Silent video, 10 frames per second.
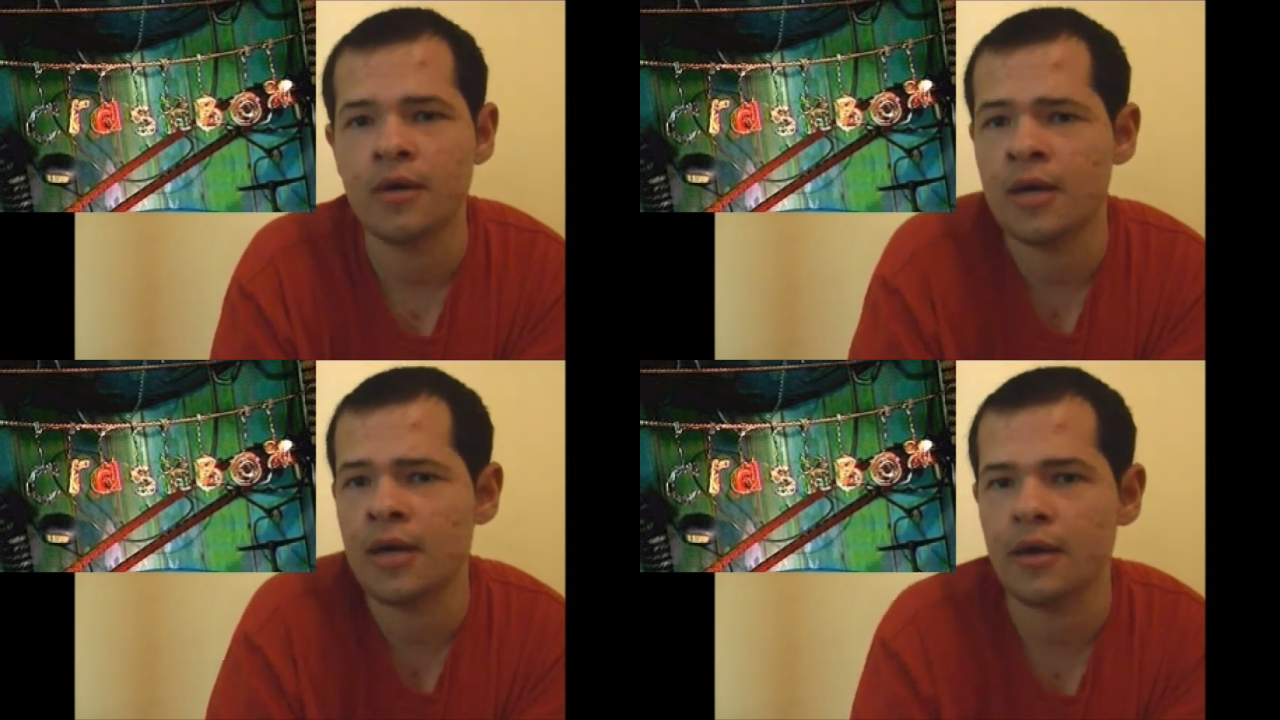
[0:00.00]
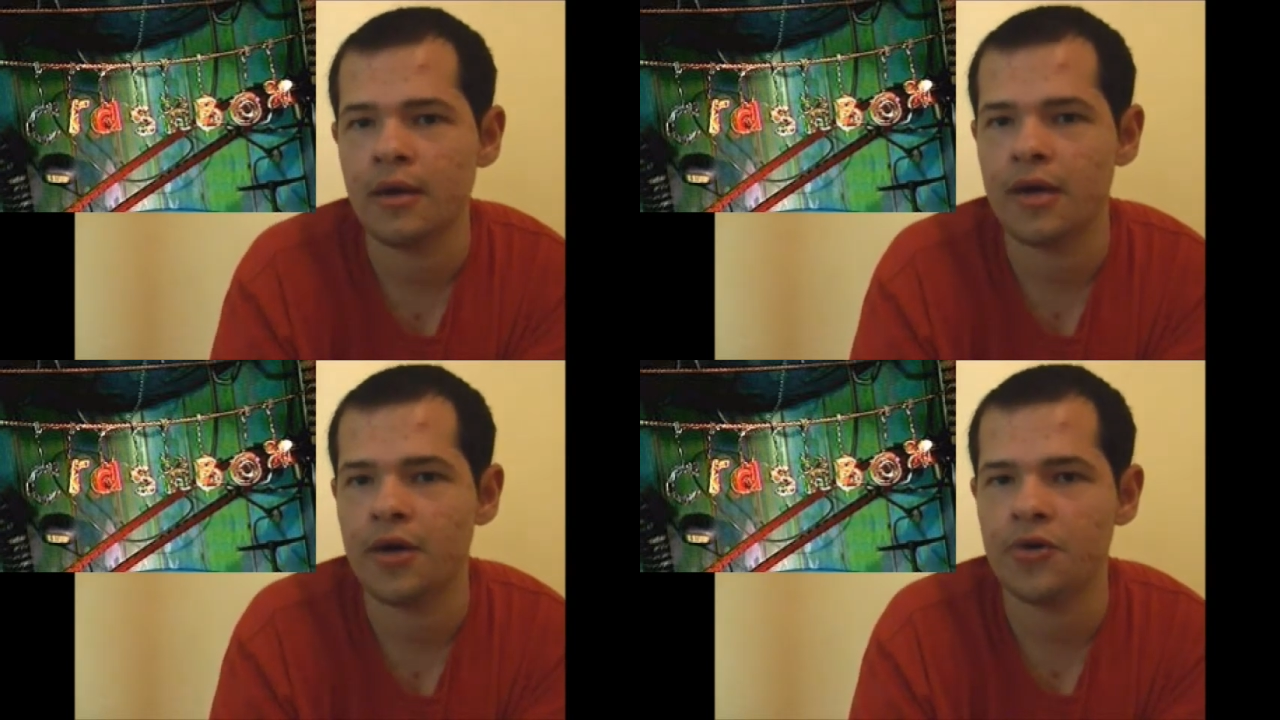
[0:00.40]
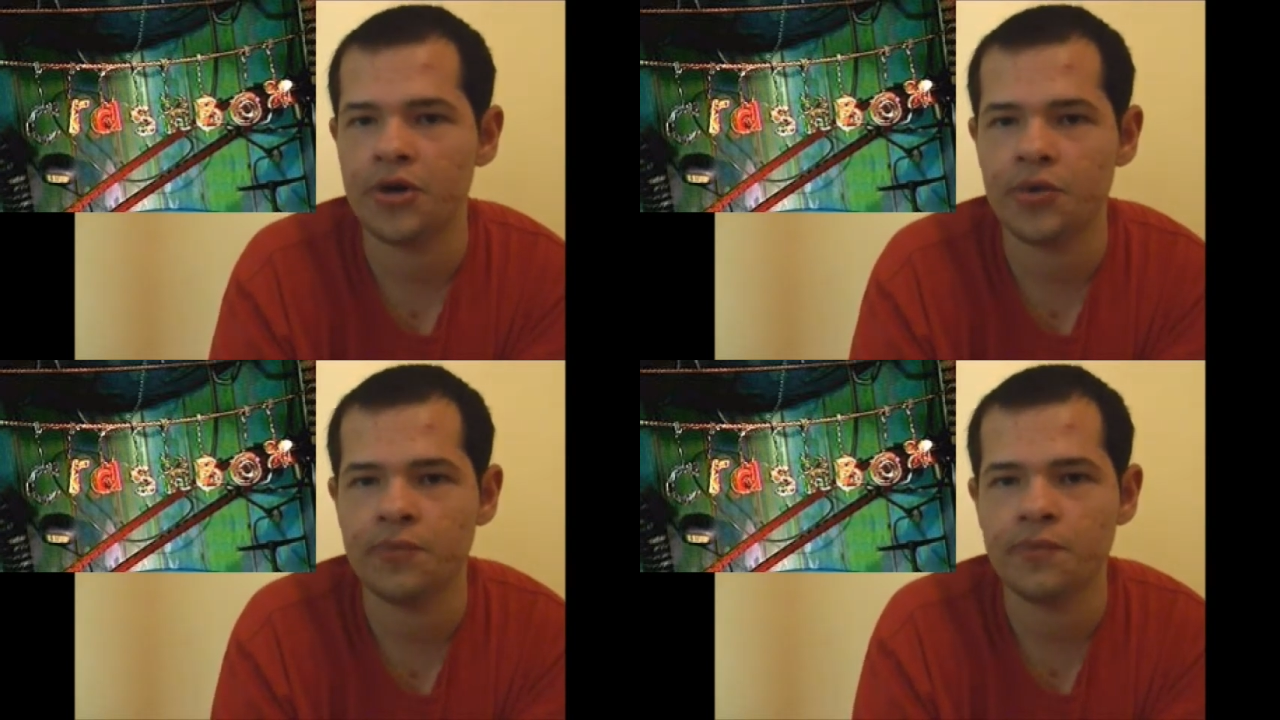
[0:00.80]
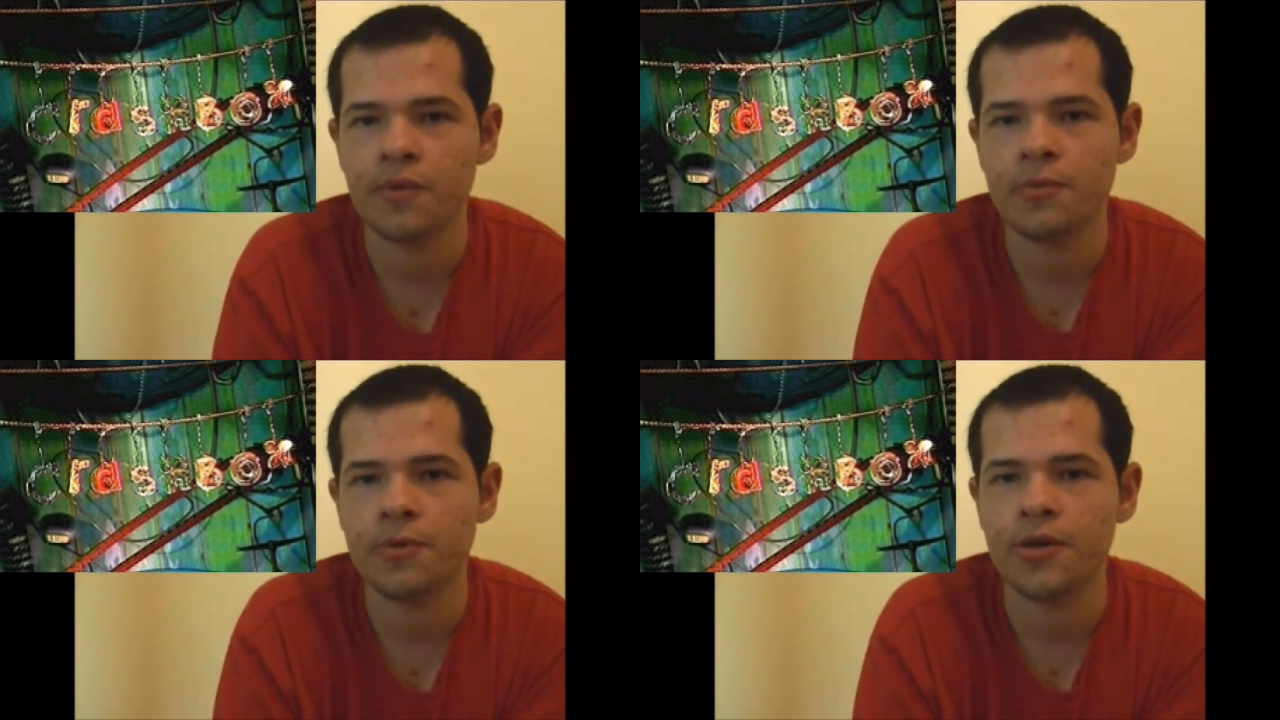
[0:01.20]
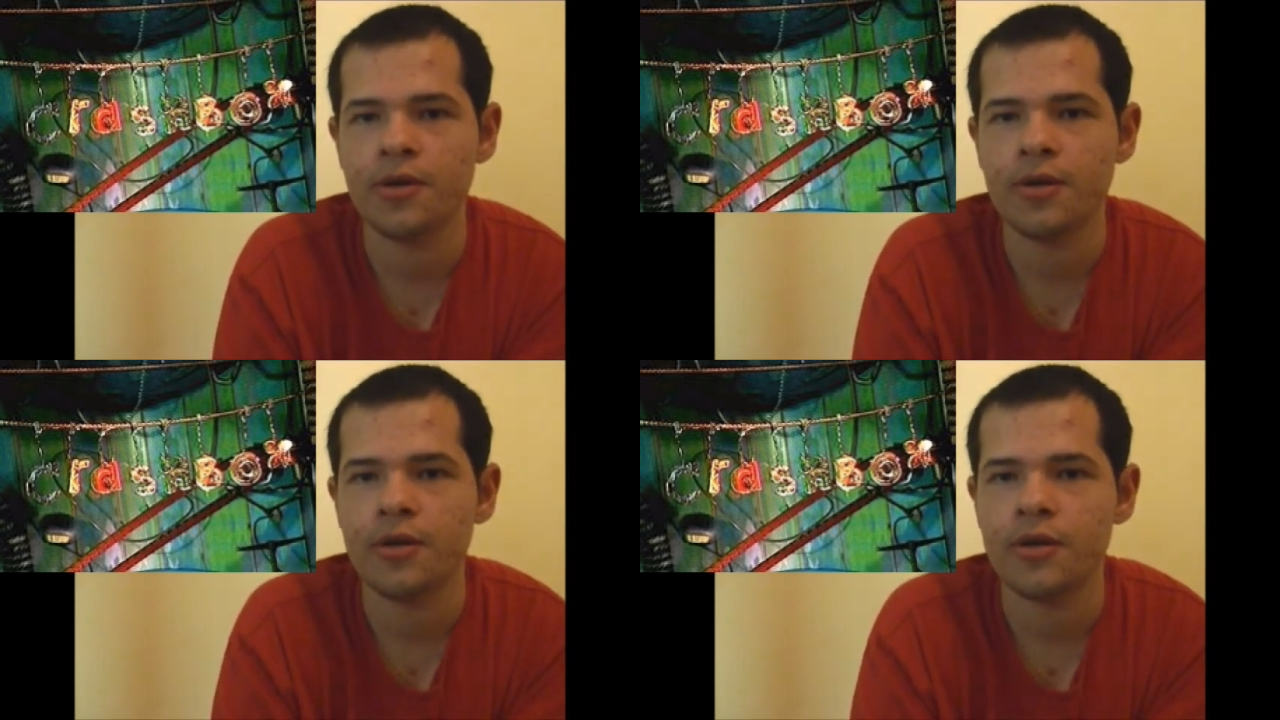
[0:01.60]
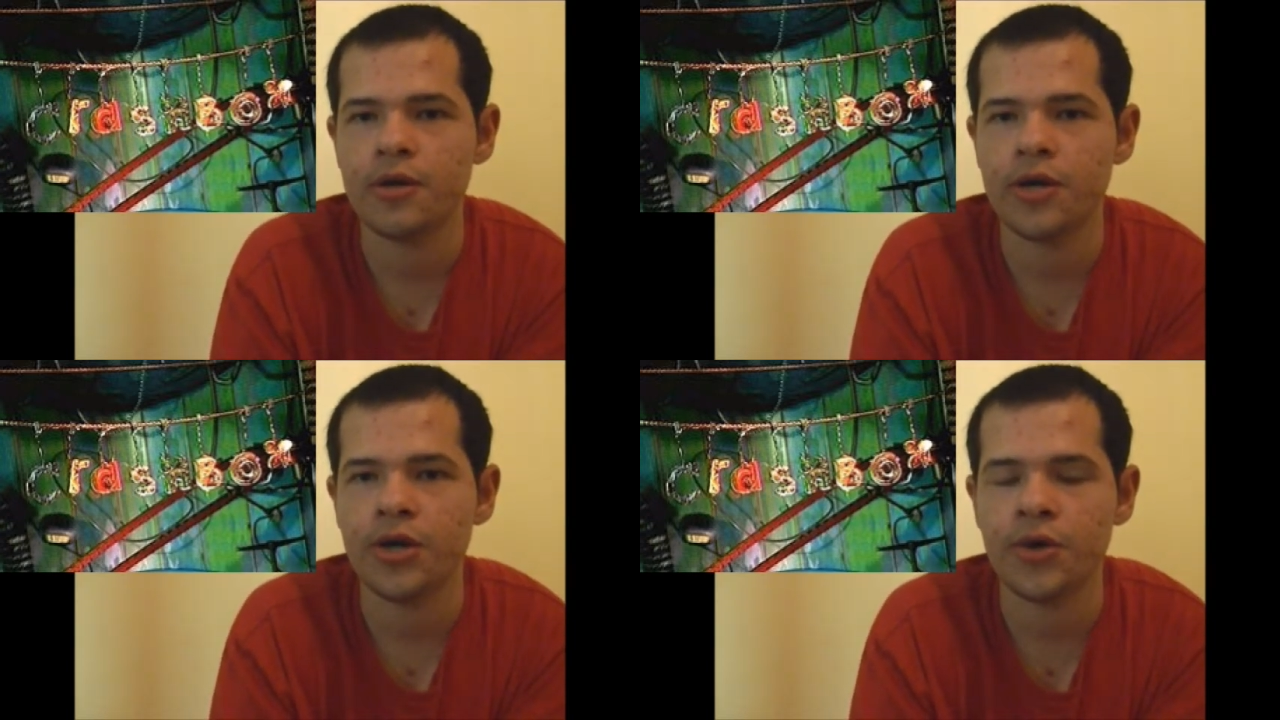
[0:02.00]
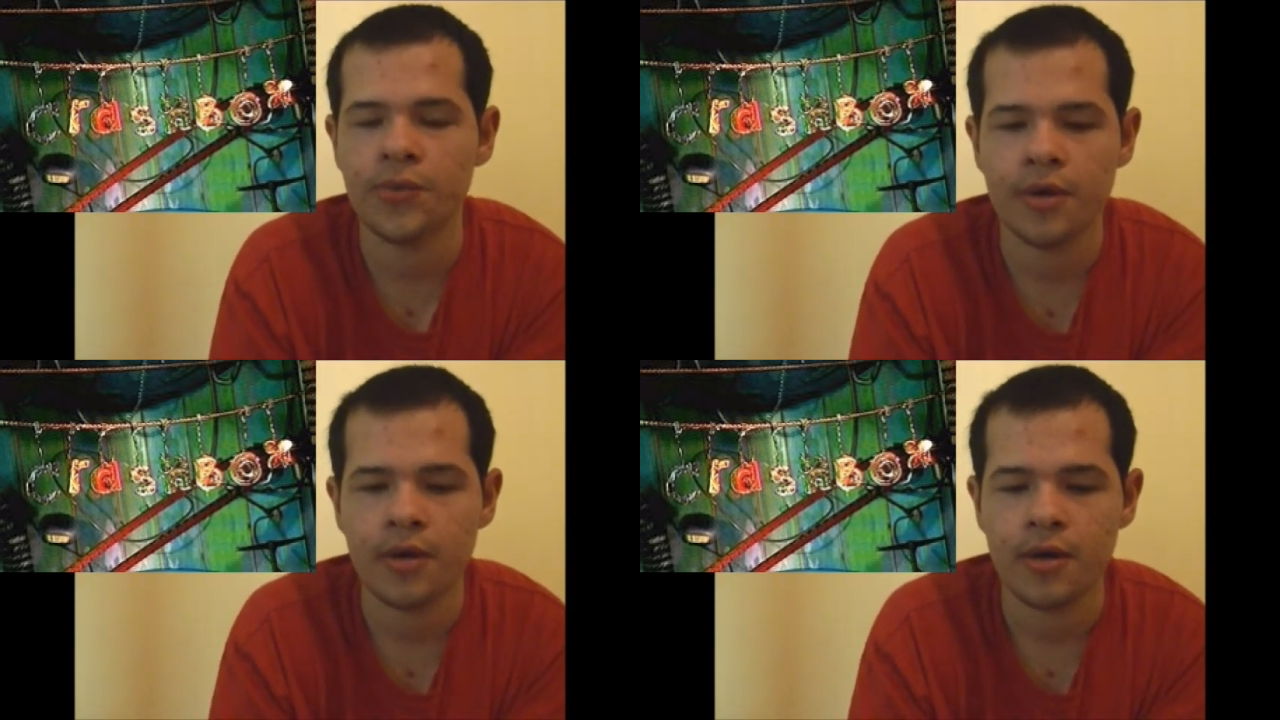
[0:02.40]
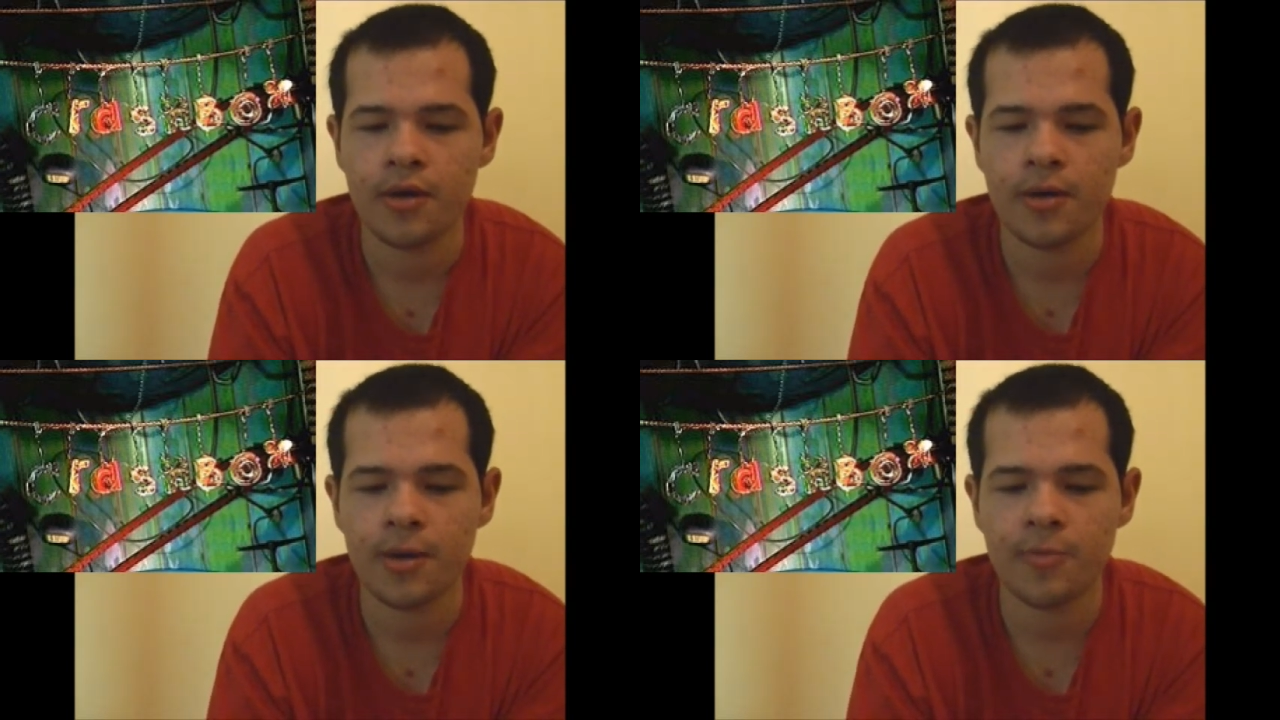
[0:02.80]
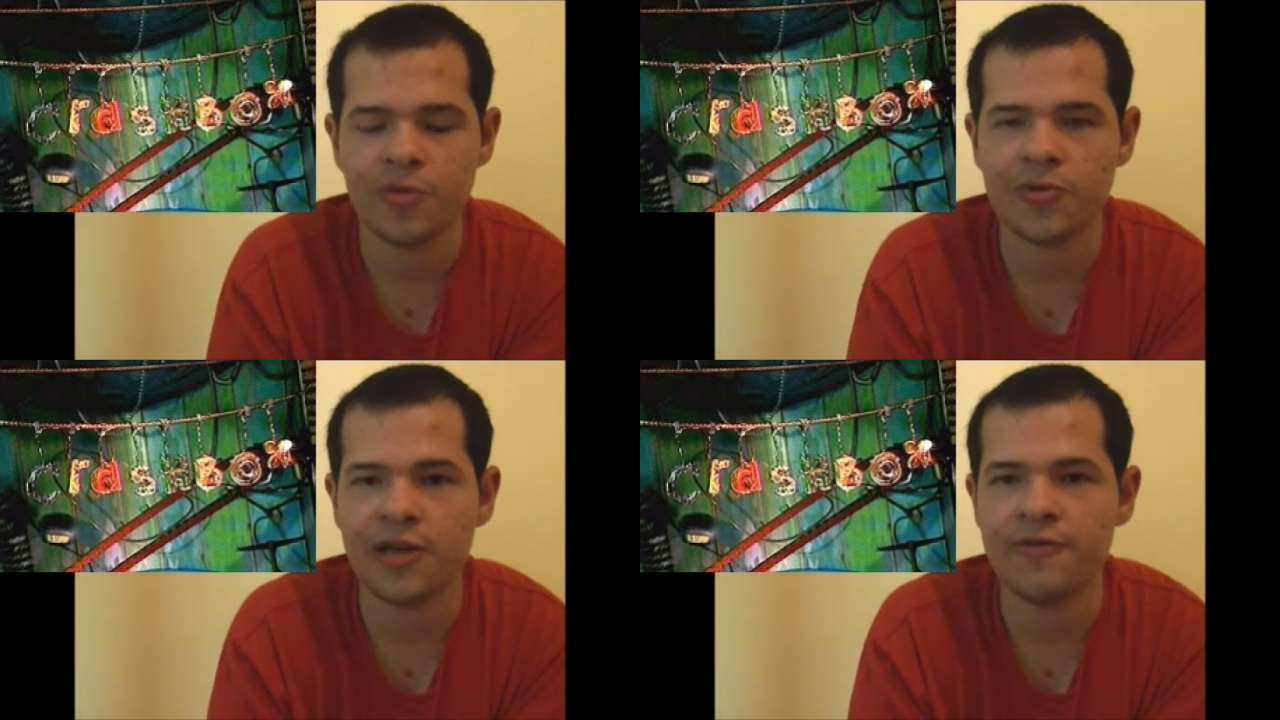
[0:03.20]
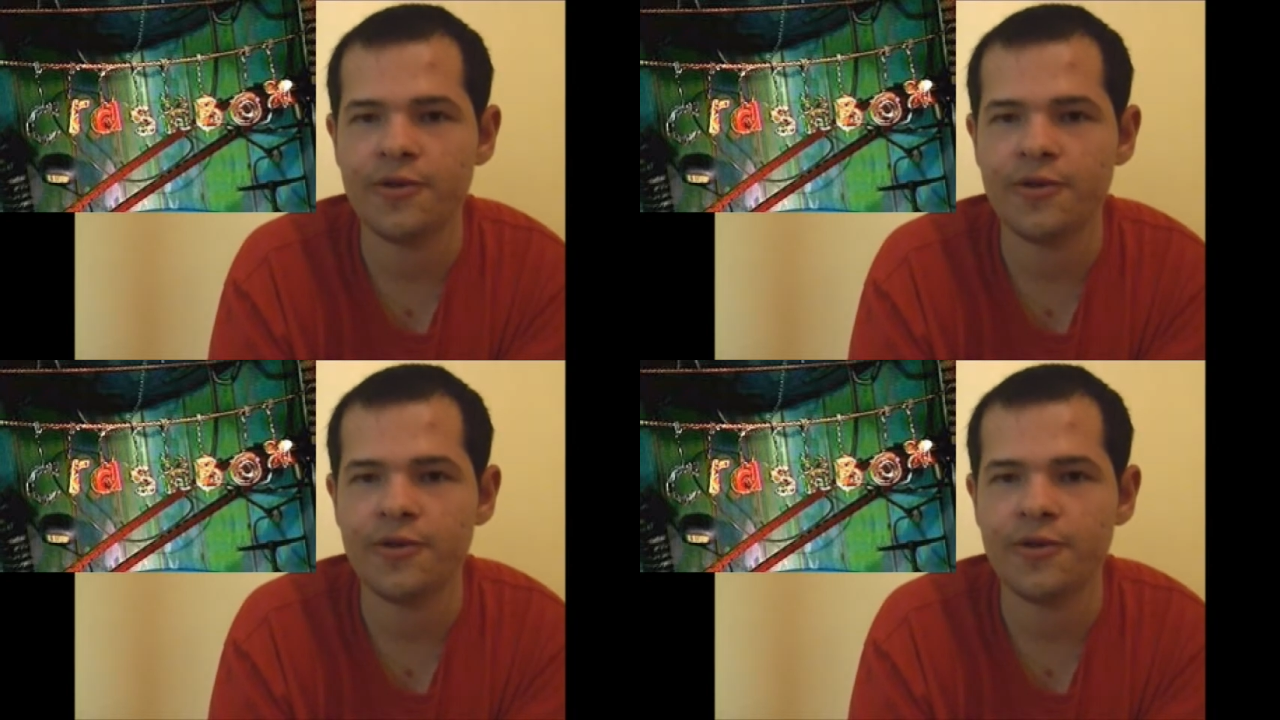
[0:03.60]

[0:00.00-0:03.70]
Huh, I don't know. But there you go. Number 11,